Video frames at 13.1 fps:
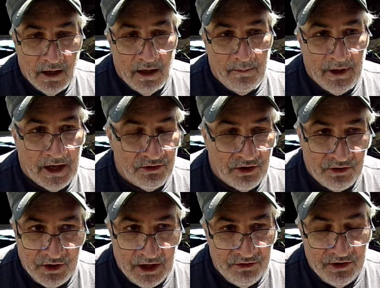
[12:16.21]
Because it's
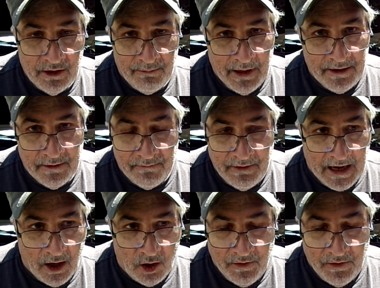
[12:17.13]
easy to bend a valve,